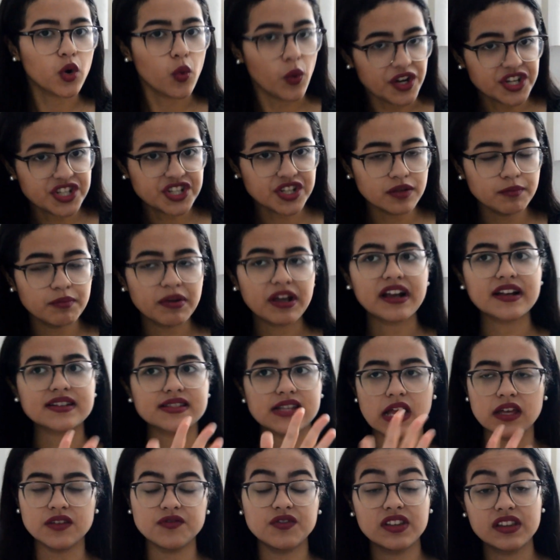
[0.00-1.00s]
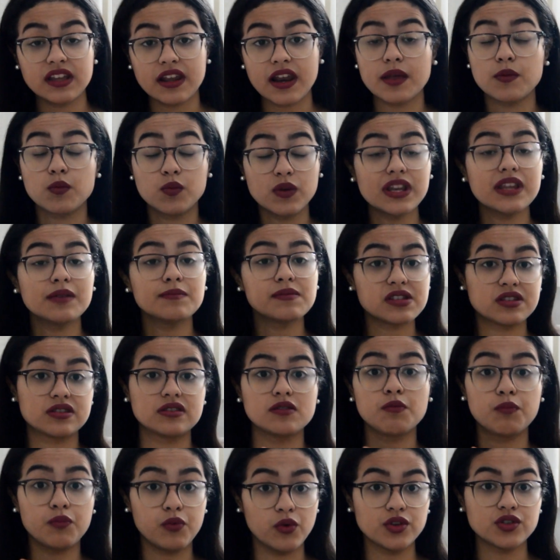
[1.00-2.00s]
question, because I feel that I really missed
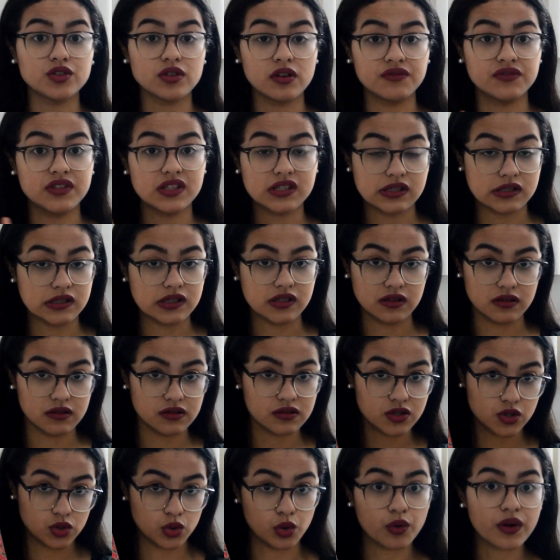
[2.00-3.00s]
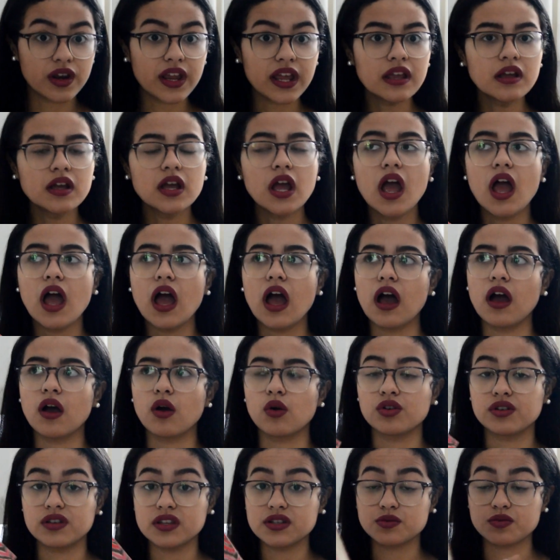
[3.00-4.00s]
the point of this story
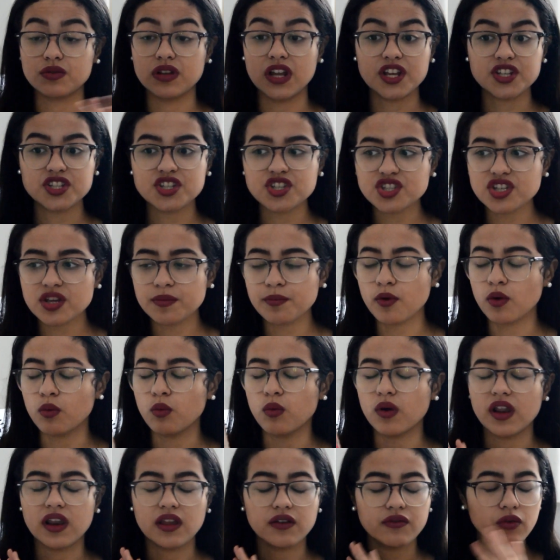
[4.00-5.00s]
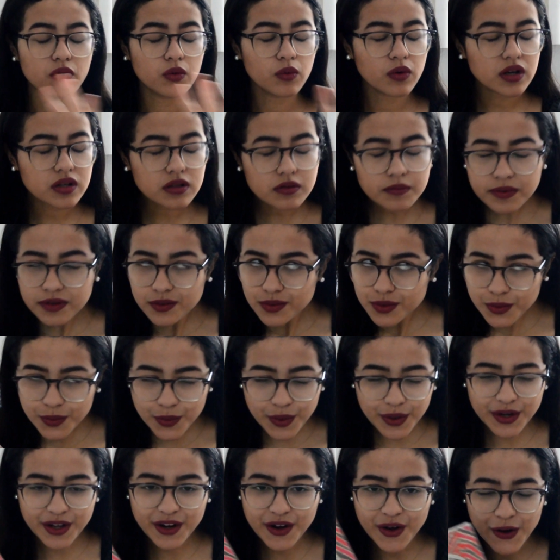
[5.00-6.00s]
or this relationship or whatever one you
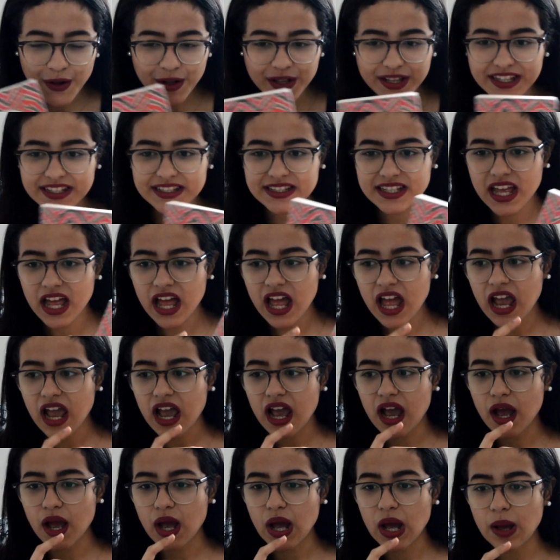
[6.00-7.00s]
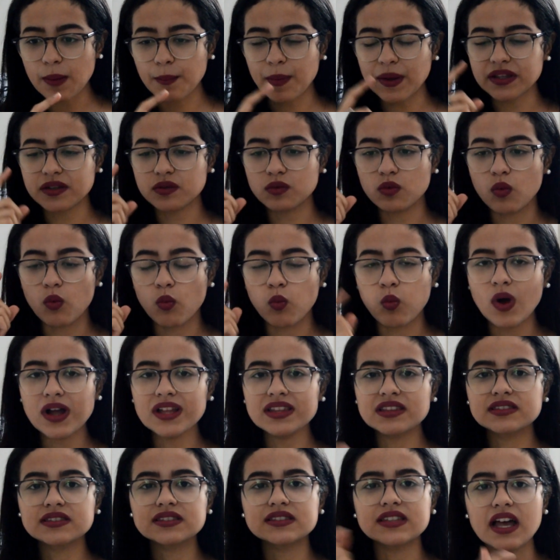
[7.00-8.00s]
want to call it. But
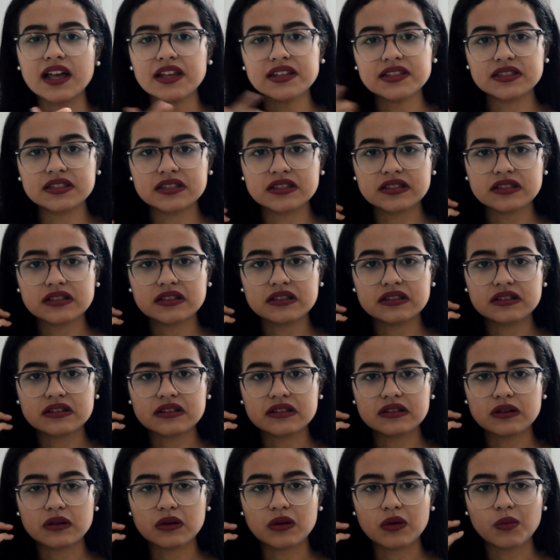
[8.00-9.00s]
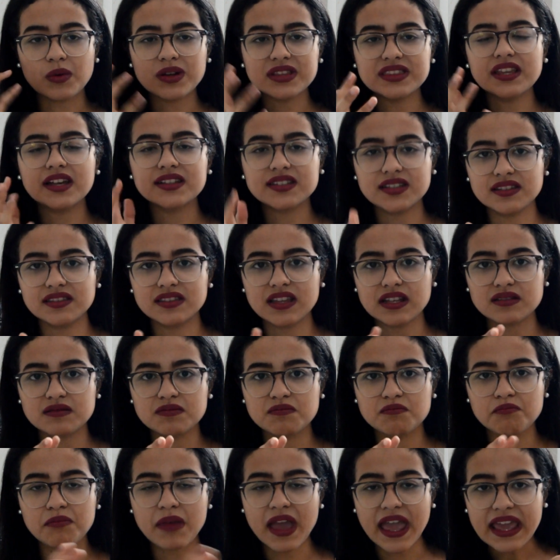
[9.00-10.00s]
what does it that
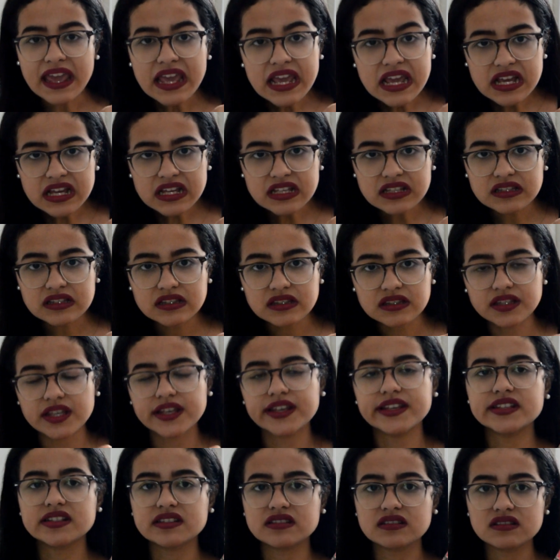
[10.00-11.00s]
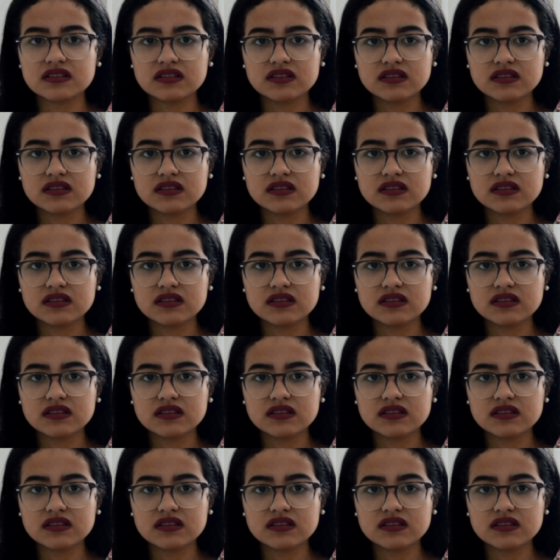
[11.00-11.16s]
made this